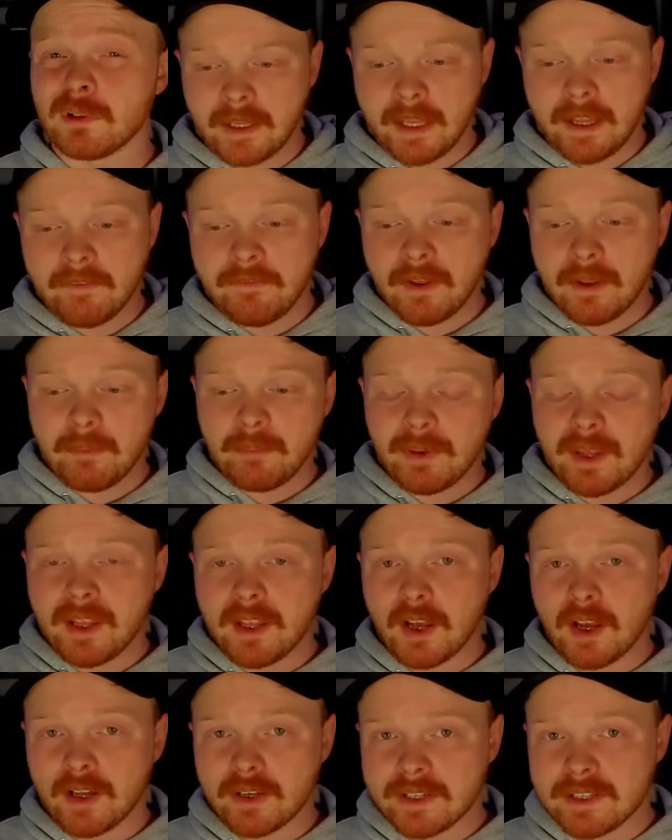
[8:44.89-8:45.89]
If I'm
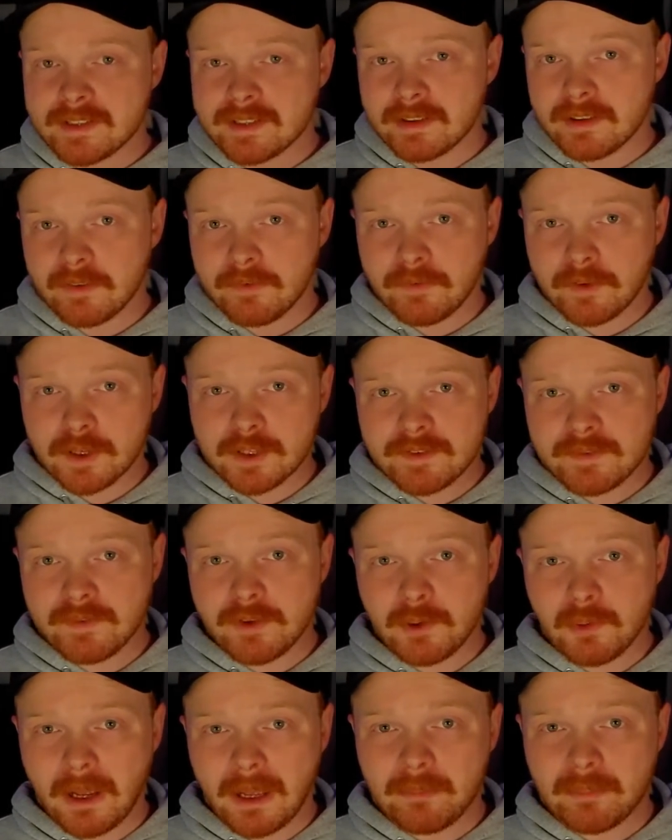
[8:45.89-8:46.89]
being honest, in the first
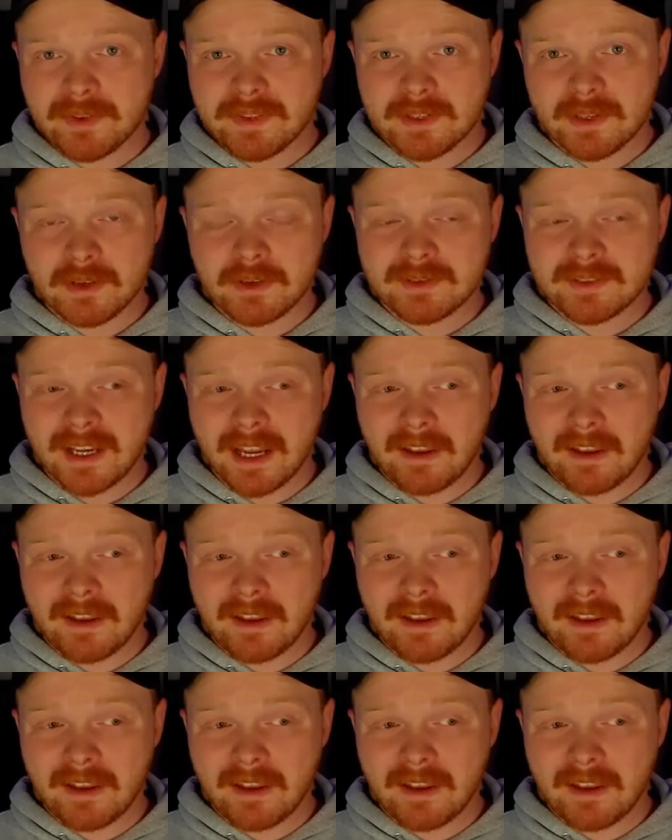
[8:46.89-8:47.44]
few episodes,